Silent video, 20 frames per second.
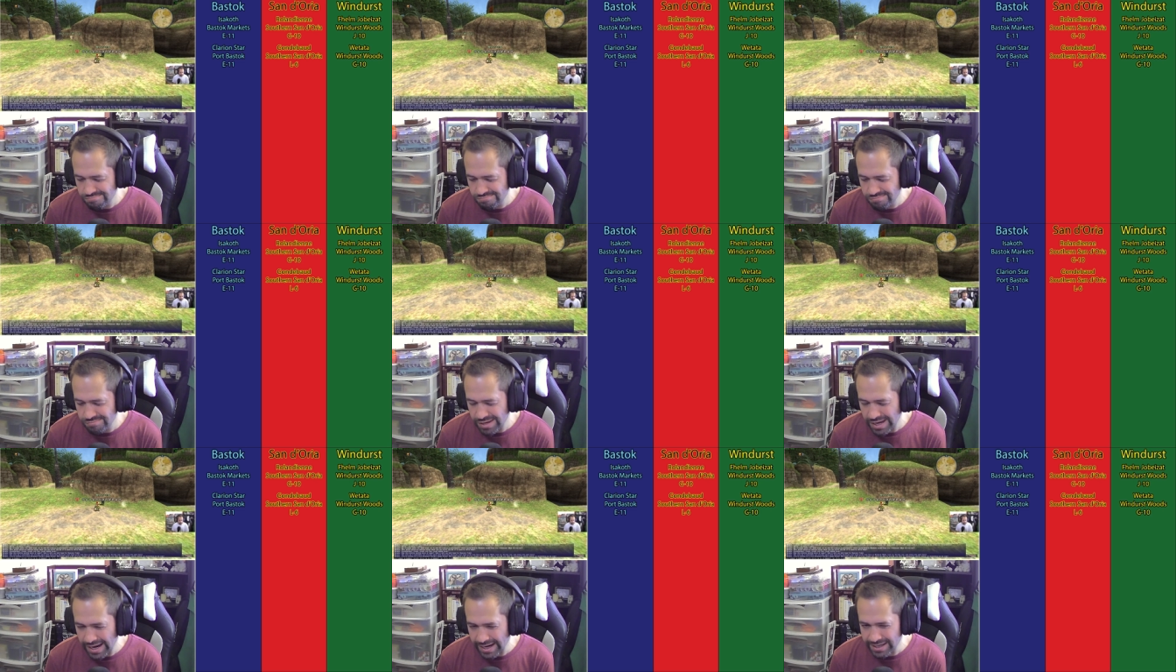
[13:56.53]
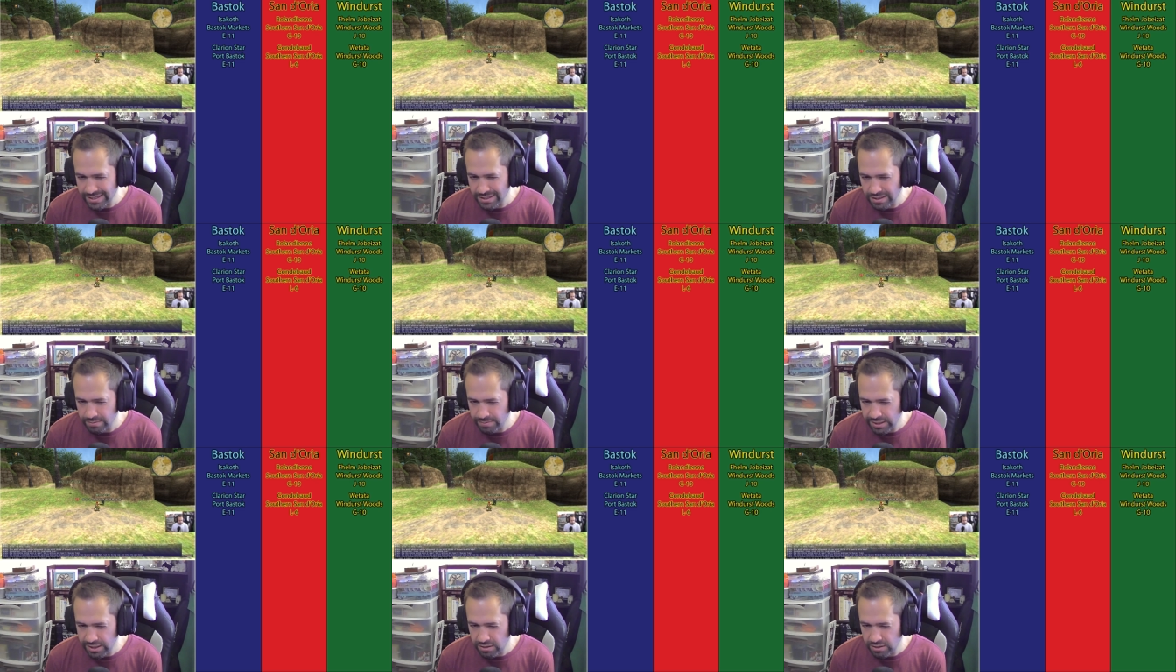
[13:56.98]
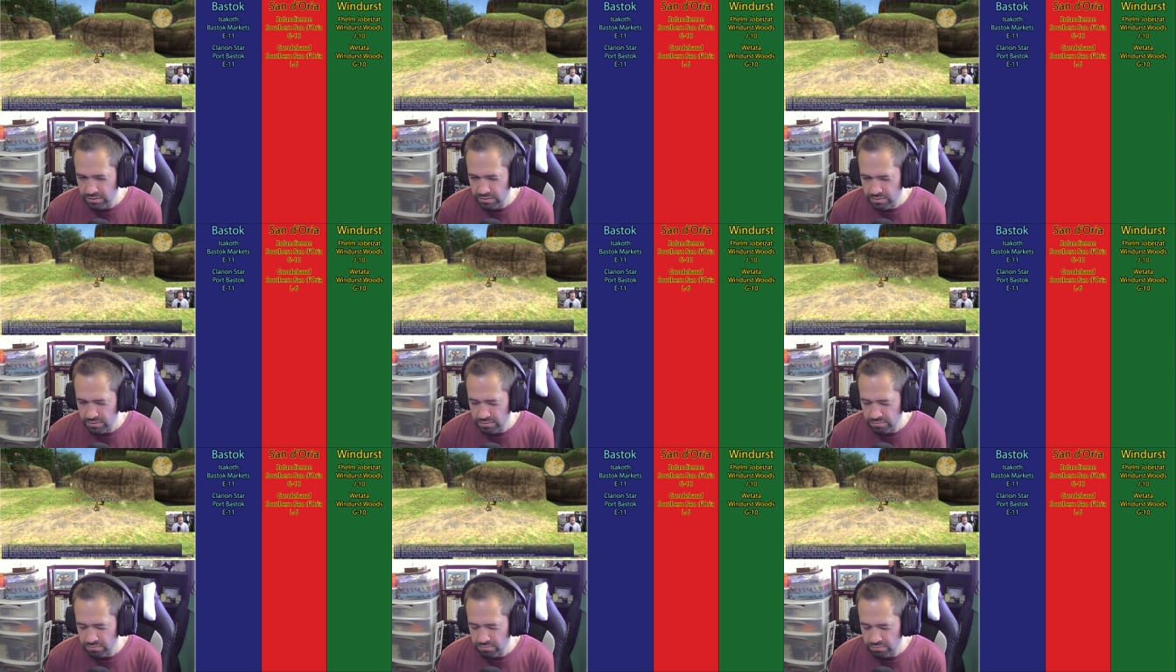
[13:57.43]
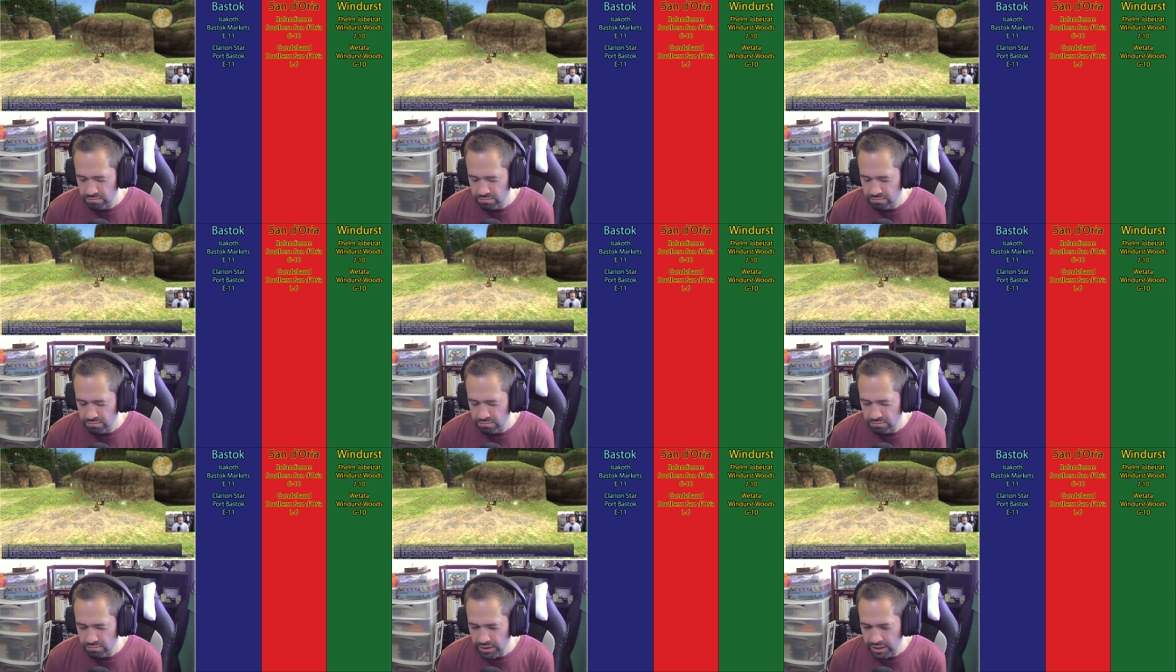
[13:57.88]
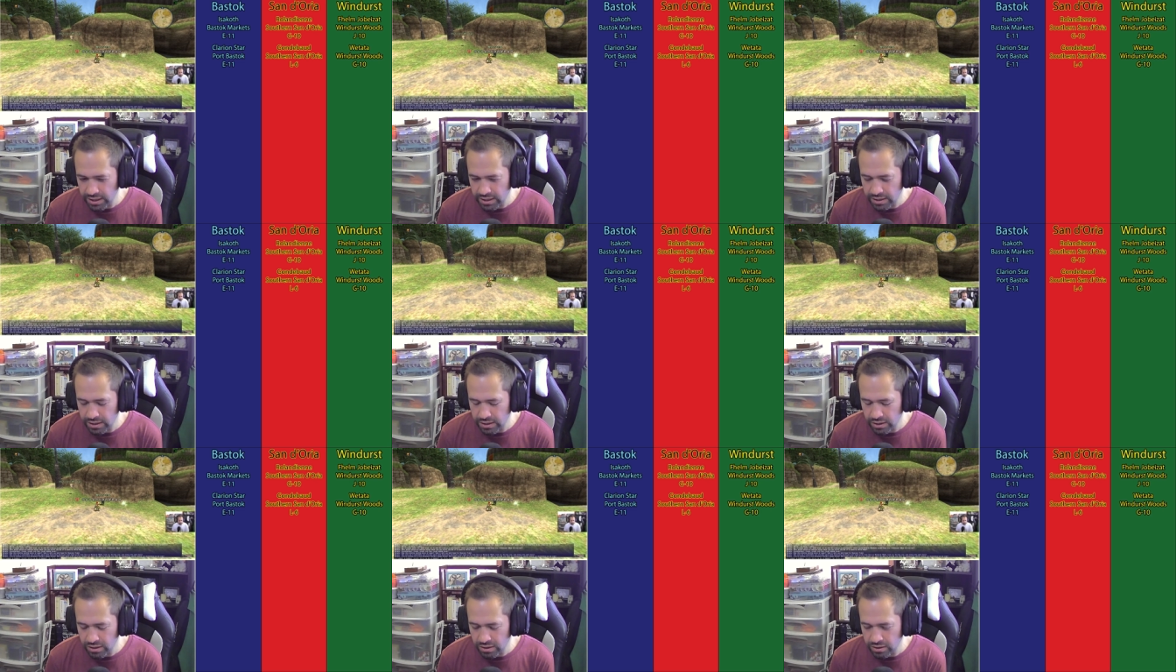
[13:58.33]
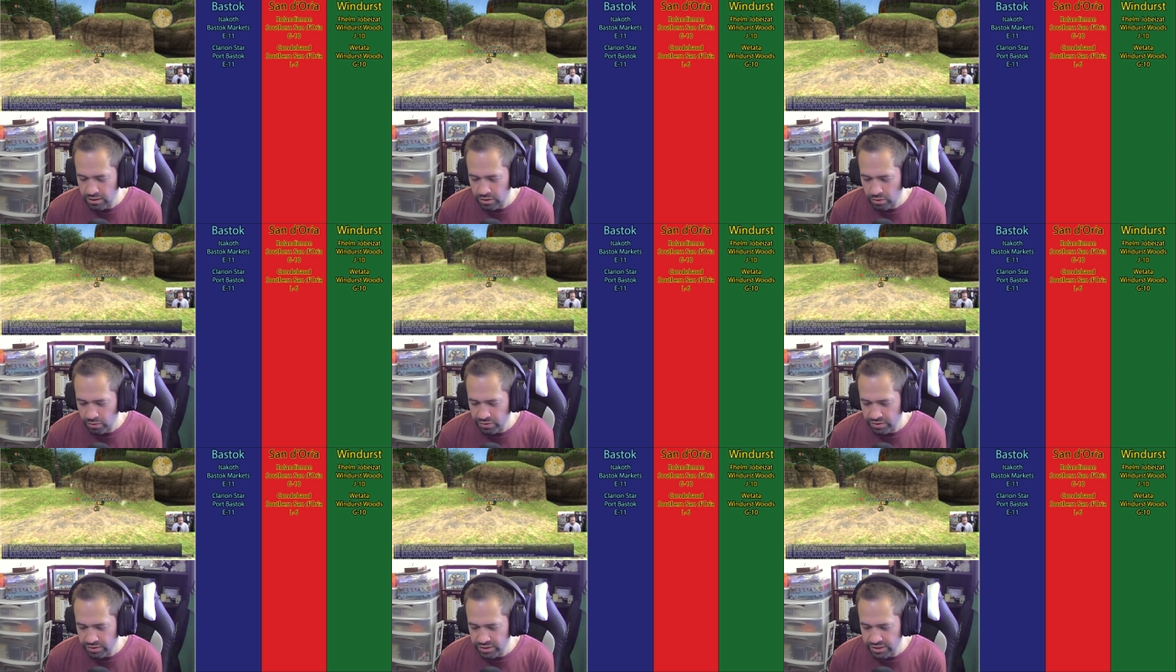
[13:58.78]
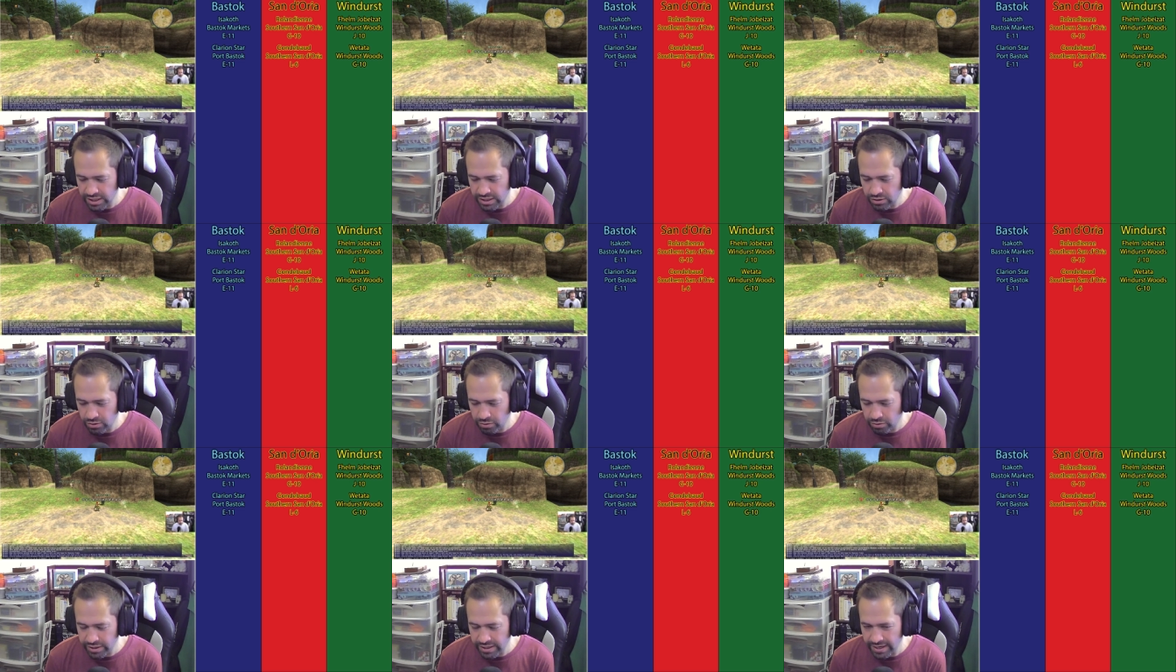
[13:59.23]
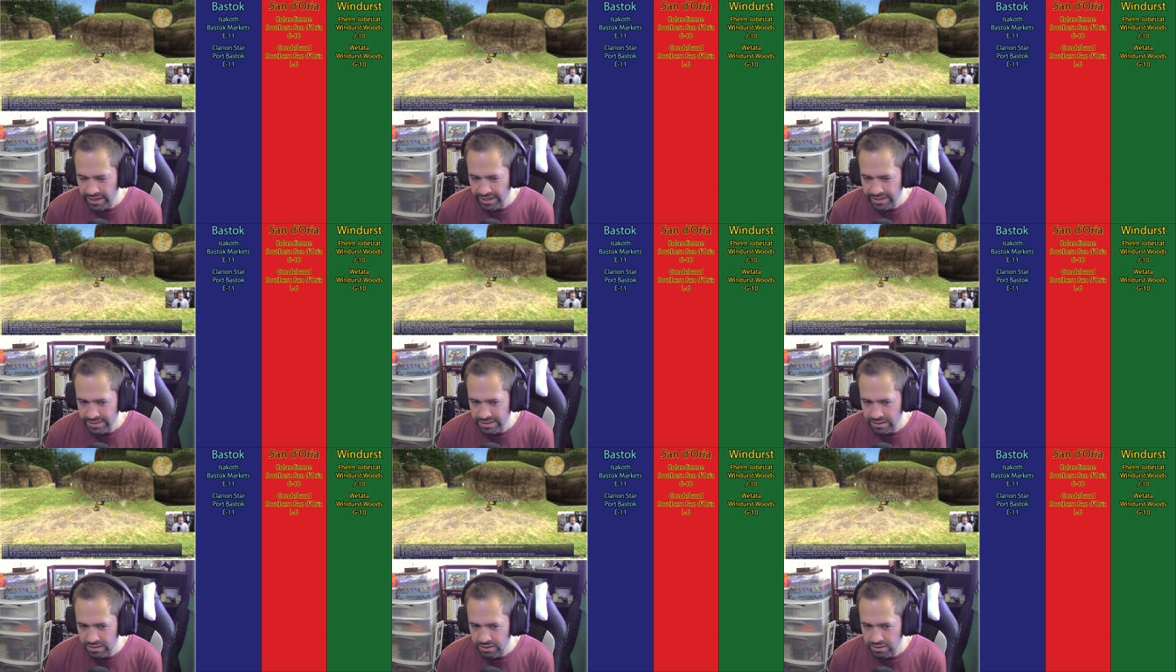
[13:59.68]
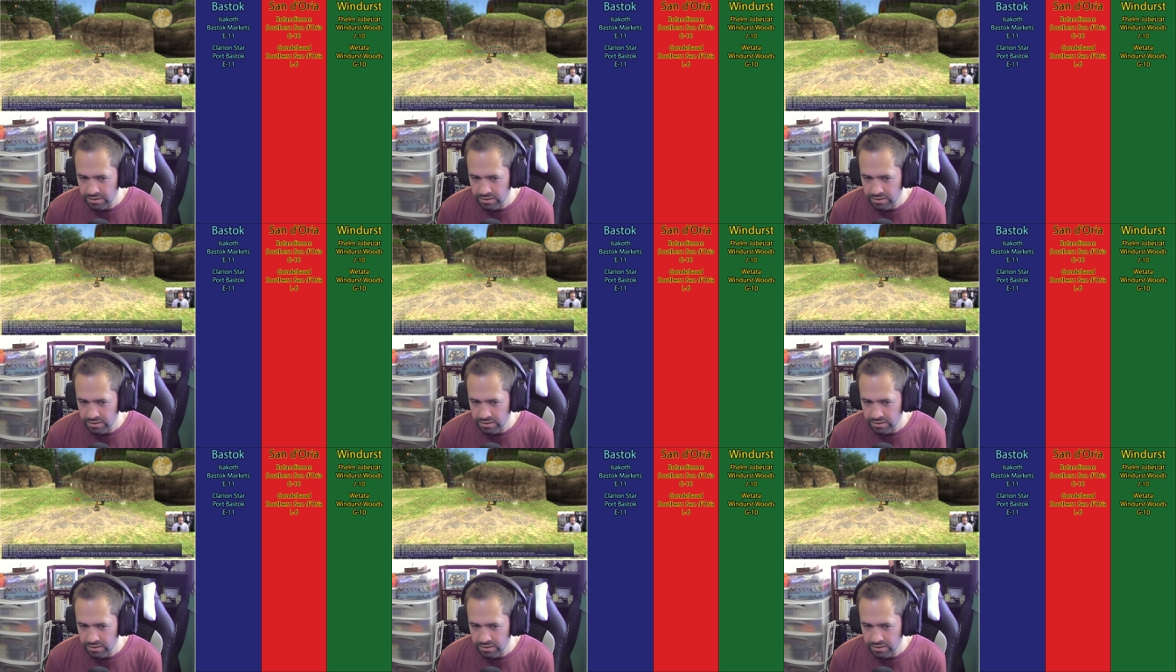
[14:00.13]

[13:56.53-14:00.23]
Exit Mil in northern Sandoria. Exit.